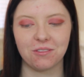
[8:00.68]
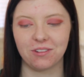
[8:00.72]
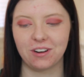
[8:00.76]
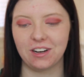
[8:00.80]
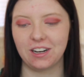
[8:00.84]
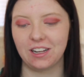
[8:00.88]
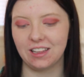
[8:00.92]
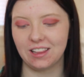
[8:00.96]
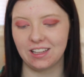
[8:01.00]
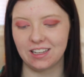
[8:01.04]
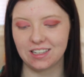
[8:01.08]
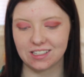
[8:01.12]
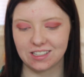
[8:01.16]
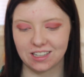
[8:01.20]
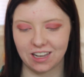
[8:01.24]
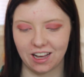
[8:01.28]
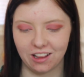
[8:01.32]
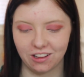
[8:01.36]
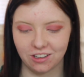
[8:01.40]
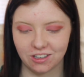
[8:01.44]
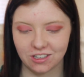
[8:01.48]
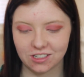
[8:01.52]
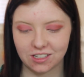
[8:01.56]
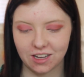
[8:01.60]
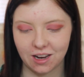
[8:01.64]
reading these
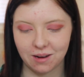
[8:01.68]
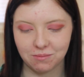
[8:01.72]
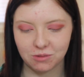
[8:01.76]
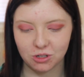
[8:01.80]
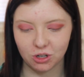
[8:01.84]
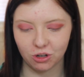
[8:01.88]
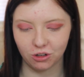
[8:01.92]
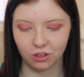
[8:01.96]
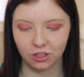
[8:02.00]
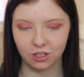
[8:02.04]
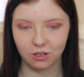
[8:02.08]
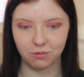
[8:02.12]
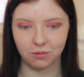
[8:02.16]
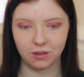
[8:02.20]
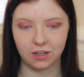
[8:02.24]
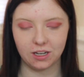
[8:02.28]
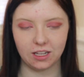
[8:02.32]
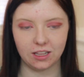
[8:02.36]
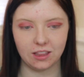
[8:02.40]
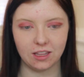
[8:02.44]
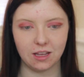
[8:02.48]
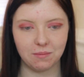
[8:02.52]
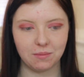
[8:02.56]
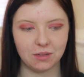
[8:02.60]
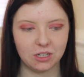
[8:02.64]
colors, I'm totally
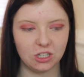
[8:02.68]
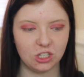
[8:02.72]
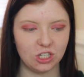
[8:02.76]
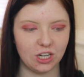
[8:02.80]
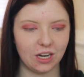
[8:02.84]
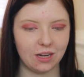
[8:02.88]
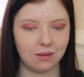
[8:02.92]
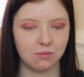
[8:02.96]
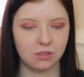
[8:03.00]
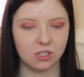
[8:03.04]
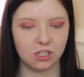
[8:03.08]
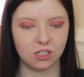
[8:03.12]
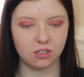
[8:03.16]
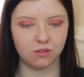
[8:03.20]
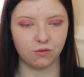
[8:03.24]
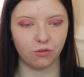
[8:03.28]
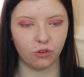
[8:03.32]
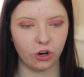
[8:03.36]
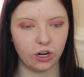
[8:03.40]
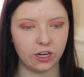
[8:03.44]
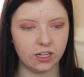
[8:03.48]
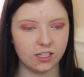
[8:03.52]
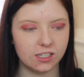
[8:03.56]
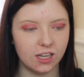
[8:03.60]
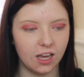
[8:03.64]
reading them in James's
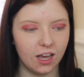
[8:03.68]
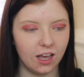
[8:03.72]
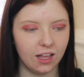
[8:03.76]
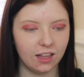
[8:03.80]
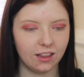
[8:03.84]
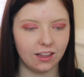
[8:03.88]
voice.